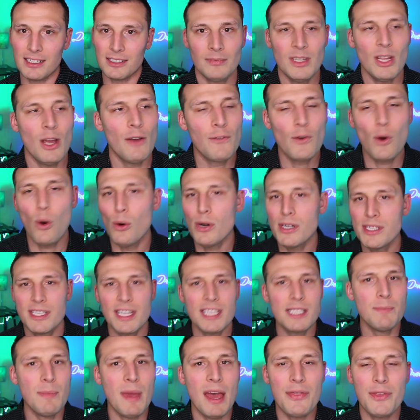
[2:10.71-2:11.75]
Now, of course,
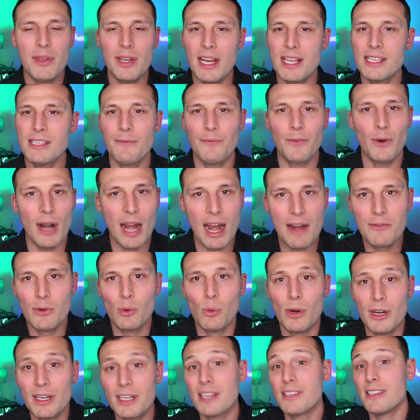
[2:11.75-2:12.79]
this method isn't for
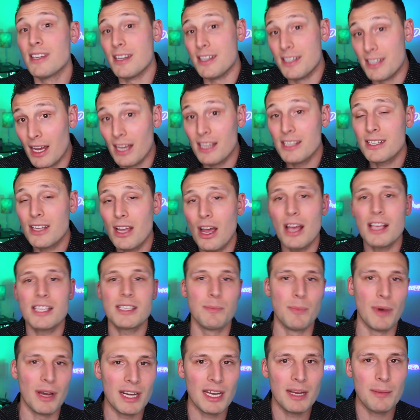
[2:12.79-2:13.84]
everyone because it does cost
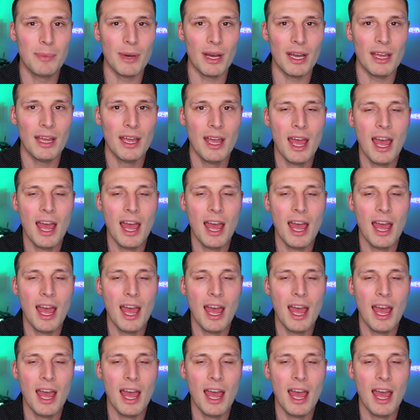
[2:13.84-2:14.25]
money, but